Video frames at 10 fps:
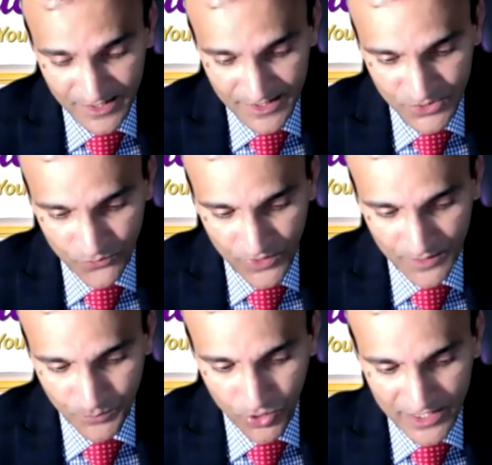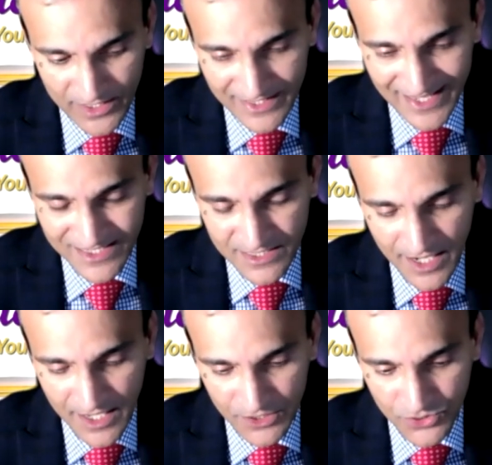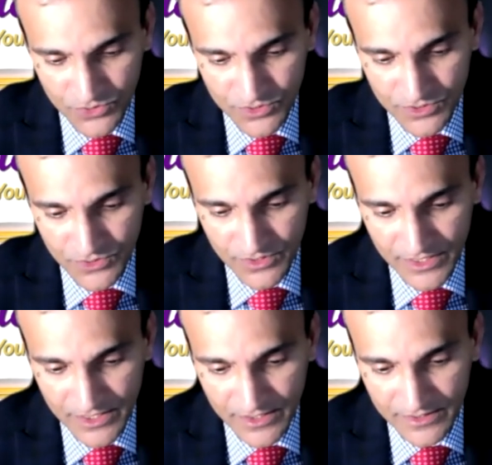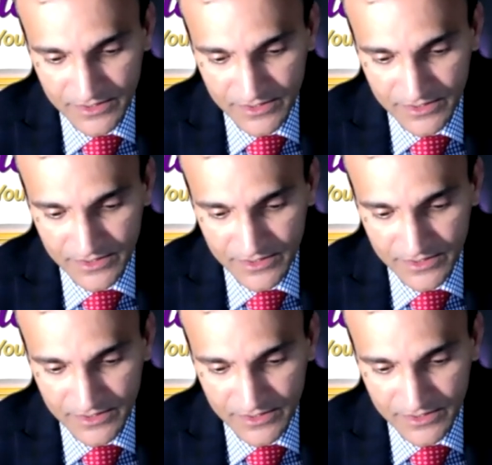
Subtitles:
So one point, they started to do the